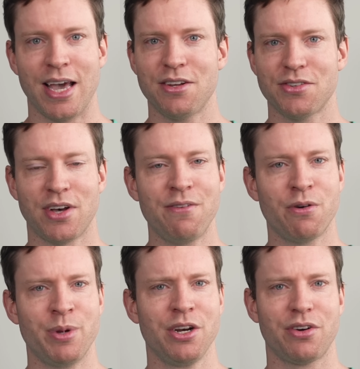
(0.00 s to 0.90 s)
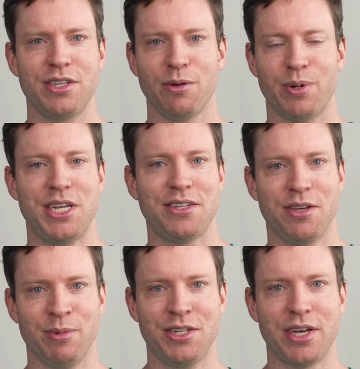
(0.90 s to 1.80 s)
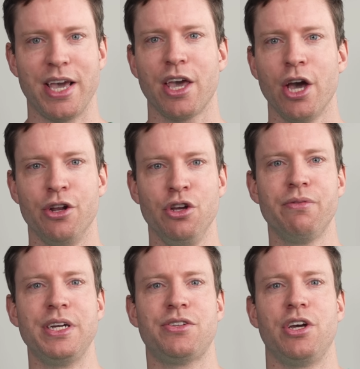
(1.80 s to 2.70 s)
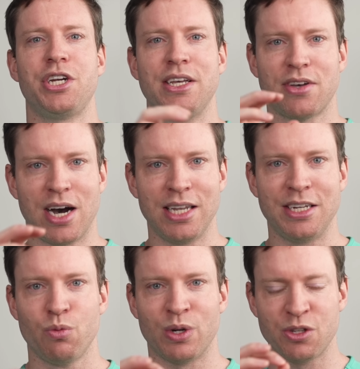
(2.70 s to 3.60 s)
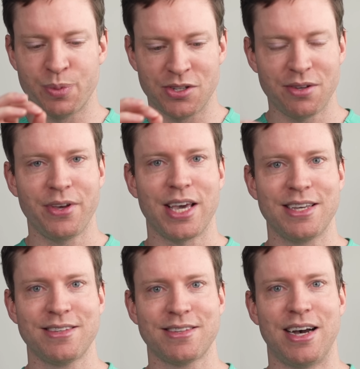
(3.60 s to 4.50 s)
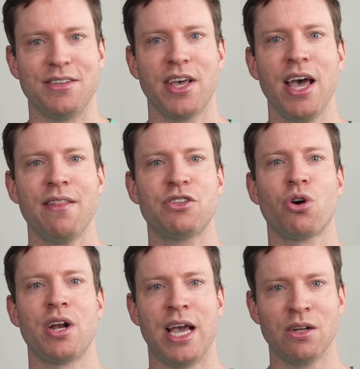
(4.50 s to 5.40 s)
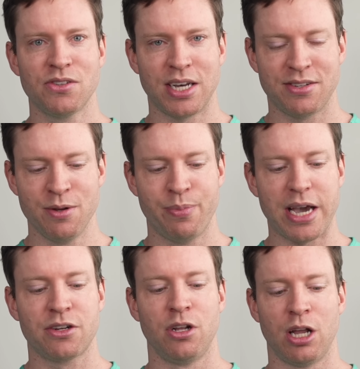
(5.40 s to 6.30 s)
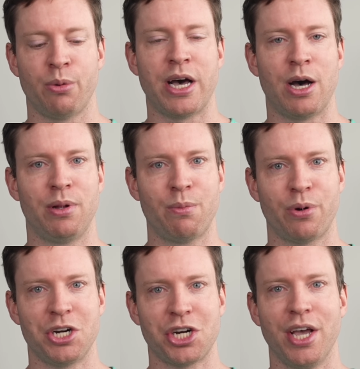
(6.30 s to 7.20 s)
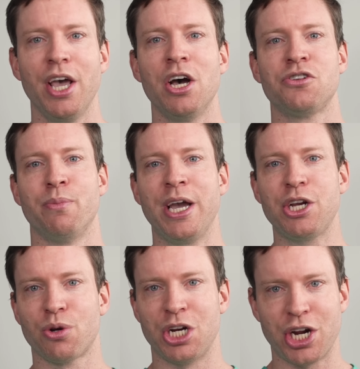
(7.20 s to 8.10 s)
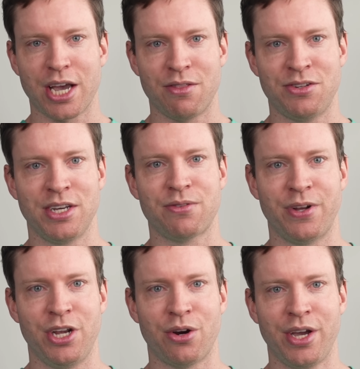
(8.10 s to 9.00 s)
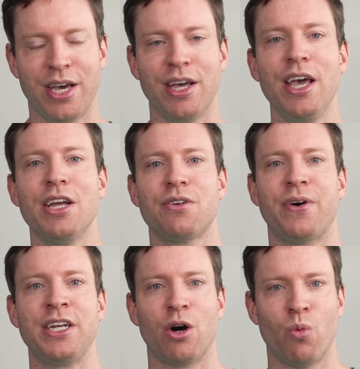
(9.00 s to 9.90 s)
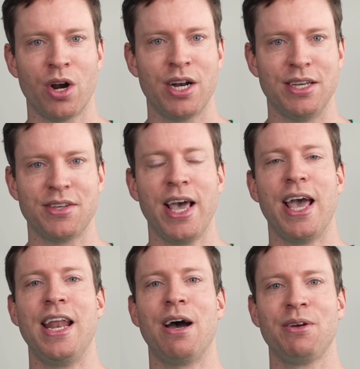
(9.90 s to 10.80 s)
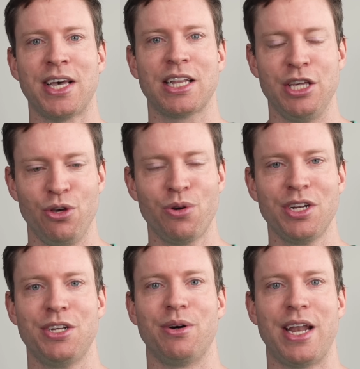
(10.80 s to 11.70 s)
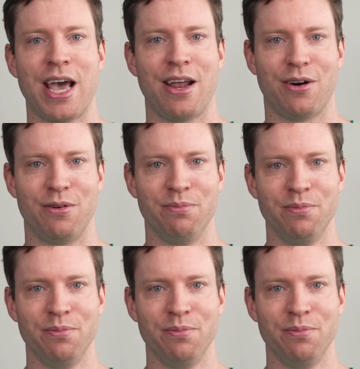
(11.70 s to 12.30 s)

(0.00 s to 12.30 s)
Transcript: And aside from increasing potassium intake, new research has highlighted one specific exercise that's got an outsized impact to lower our blood pressure. So make sure to check out this next video here to find out what it is and how exactly you can do it at home.